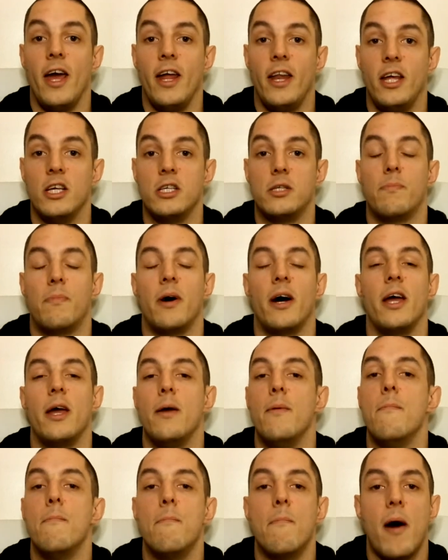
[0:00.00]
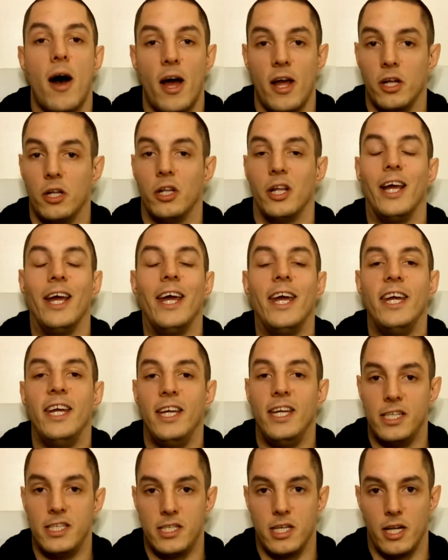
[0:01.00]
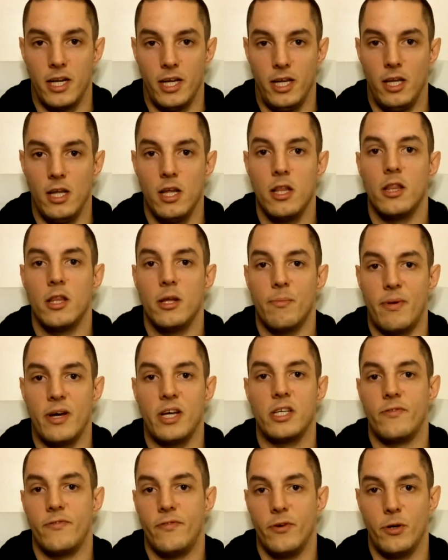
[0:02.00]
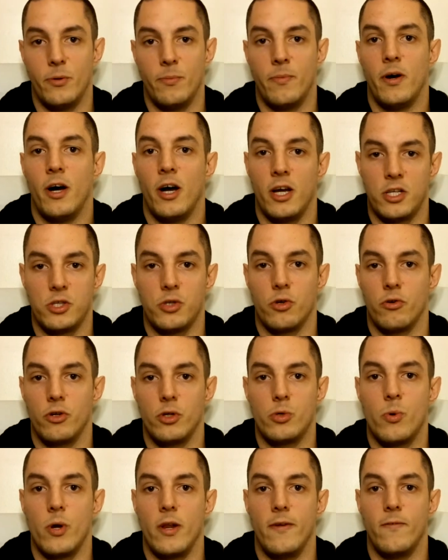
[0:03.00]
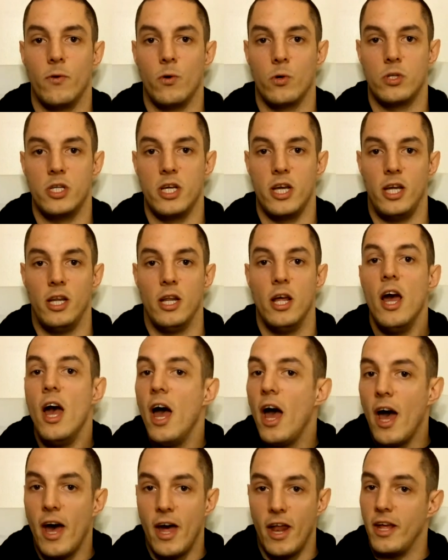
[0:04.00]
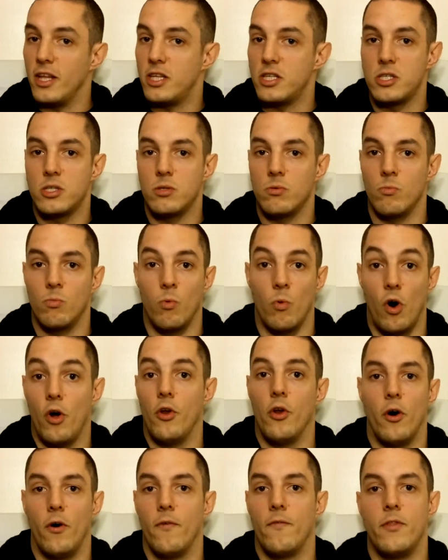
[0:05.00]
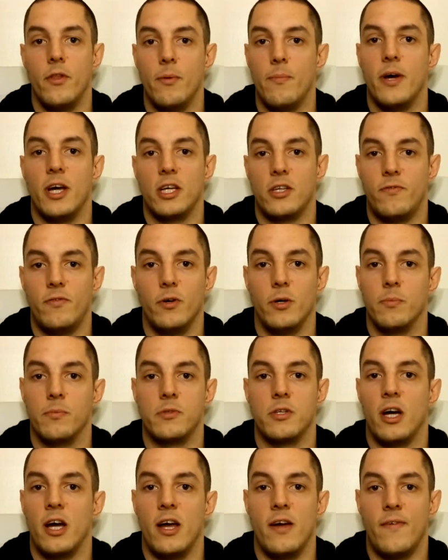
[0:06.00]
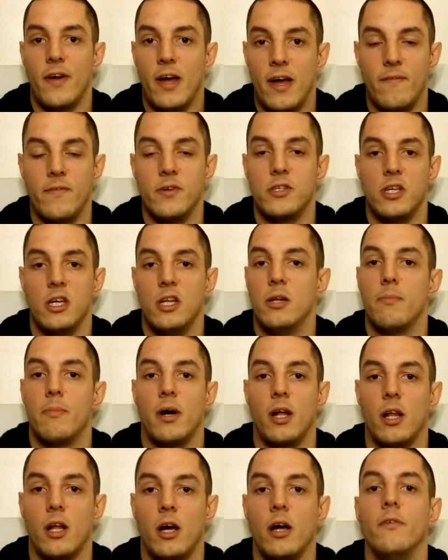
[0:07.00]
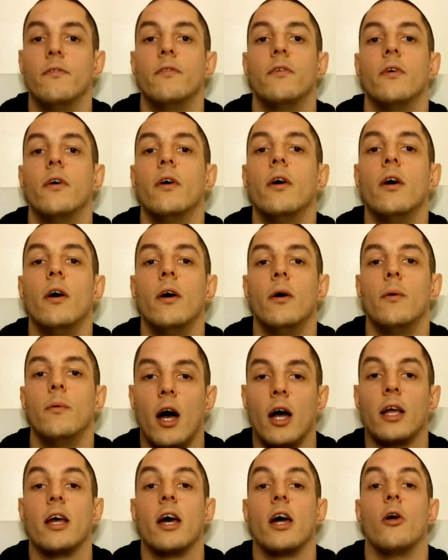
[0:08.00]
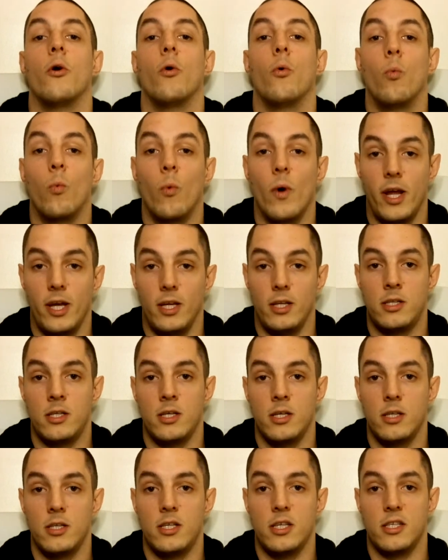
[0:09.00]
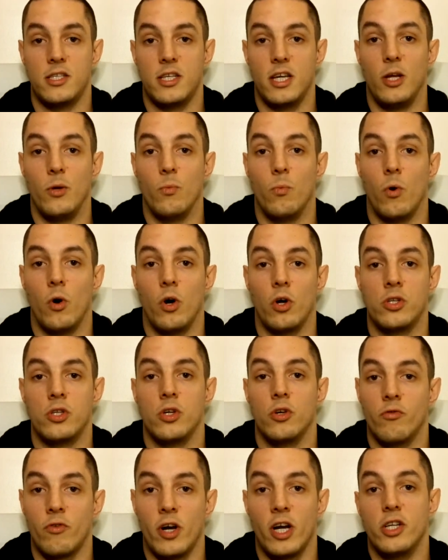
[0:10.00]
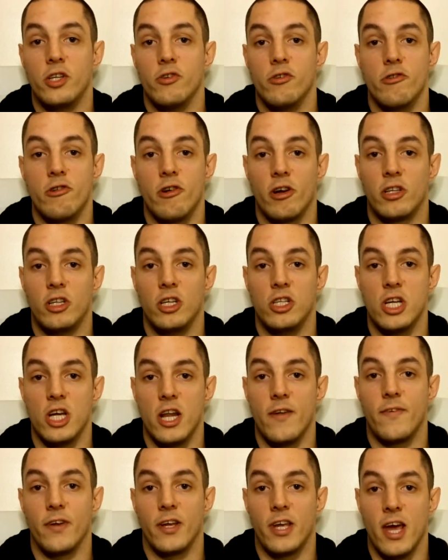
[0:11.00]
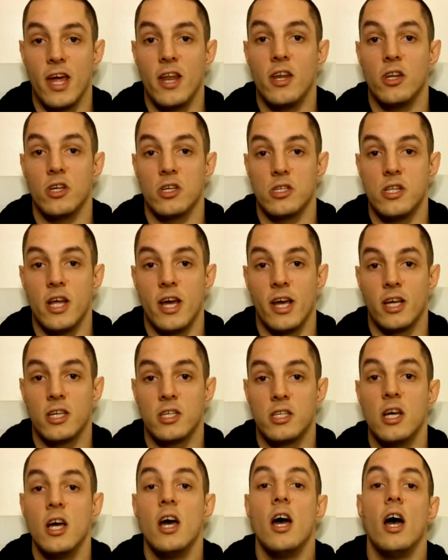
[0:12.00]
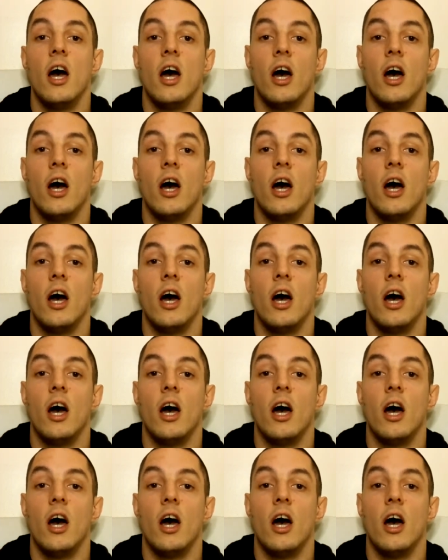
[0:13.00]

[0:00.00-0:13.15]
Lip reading: It is by a mile easily the best film I saw in 2014, and it's one of the best films I have ever seen in my life. I cannot wait to see what writer and director Jennifer Kent does next,